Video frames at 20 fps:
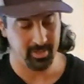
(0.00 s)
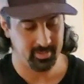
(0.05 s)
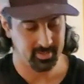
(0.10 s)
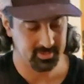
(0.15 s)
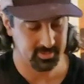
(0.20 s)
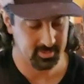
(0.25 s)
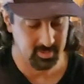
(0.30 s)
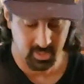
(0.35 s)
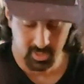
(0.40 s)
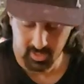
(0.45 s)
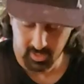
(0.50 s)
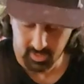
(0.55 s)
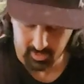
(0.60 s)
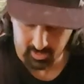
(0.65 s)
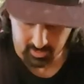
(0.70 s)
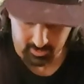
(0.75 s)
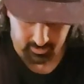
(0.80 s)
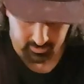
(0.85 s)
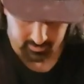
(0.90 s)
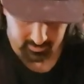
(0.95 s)
because
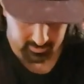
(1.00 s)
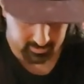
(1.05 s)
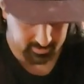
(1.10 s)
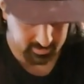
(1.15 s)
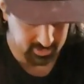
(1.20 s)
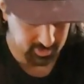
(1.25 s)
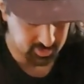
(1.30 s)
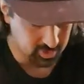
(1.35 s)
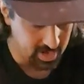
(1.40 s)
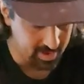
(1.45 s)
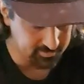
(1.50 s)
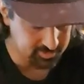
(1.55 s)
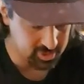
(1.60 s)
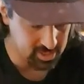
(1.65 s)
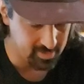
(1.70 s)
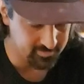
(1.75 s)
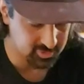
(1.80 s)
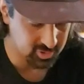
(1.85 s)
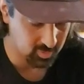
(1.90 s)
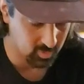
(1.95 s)
these drive
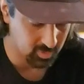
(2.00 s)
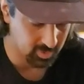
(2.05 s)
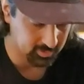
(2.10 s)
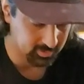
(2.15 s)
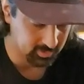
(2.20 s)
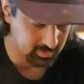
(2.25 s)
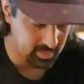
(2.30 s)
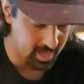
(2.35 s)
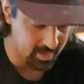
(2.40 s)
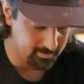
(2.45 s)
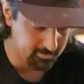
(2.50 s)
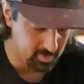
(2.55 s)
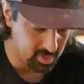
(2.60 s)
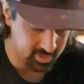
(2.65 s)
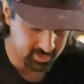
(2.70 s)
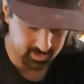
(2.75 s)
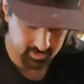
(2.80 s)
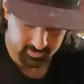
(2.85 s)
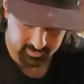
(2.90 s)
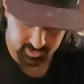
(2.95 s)
shafts are worth a lot of
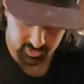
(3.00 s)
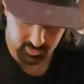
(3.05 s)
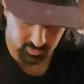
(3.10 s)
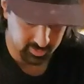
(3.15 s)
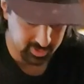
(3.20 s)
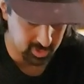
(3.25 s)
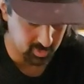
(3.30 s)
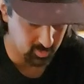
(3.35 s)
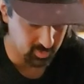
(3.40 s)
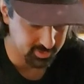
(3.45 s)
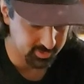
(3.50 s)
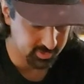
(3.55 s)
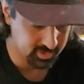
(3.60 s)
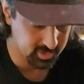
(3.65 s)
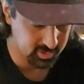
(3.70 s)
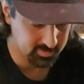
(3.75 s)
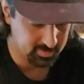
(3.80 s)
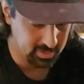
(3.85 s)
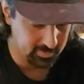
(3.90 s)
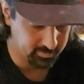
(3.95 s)
money, these rear ones,
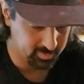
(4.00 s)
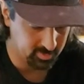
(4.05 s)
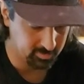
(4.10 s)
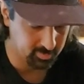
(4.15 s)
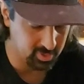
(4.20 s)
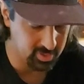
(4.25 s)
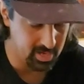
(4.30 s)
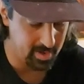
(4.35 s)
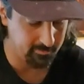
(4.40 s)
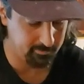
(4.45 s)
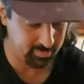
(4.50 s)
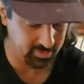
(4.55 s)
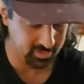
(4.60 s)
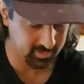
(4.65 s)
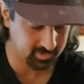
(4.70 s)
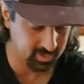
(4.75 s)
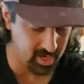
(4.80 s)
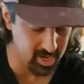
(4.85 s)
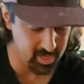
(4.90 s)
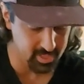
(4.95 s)
because people put on
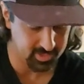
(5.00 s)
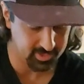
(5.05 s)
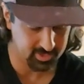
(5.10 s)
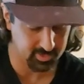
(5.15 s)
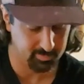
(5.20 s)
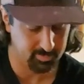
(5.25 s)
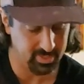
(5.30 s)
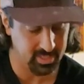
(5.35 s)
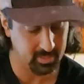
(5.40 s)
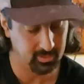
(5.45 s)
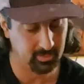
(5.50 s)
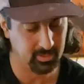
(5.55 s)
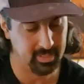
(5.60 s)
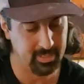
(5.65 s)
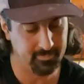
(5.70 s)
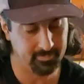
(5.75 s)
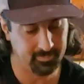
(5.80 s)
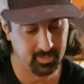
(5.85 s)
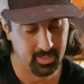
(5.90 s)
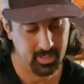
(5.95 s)
big tires, big
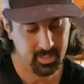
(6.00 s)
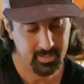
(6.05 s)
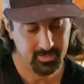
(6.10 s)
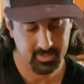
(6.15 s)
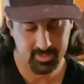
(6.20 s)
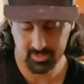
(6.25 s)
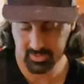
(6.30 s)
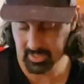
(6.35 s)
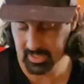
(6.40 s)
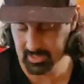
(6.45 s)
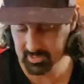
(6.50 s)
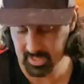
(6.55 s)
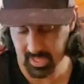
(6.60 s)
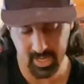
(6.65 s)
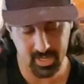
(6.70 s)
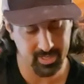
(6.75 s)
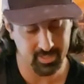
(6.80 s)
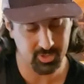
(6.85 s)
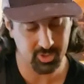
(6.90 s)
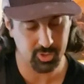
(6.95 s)
lift. This thing's
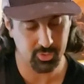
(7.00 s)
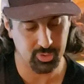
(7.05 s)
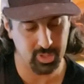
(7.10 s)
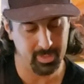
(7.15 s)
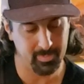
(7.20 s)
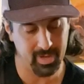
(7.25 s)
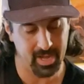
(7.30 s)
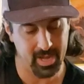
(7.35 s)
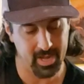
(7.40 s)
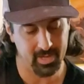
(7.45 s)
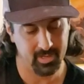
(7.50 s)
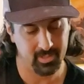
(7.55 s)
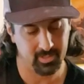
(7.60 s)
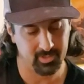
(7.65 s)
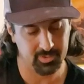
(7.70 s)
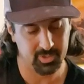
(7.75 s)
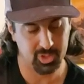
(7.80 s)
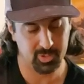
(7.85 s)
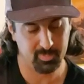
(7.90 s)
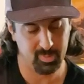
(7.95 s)
at an extreme
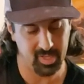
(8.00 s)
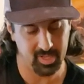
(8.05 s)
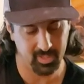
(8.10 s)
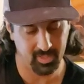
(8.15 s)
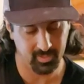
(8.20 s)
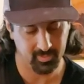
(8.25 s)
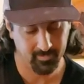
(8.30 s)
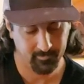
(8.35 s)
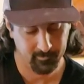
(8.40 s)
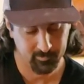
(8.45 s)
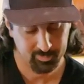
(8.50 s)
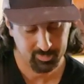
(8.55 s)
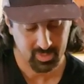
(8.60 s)
angle spinning.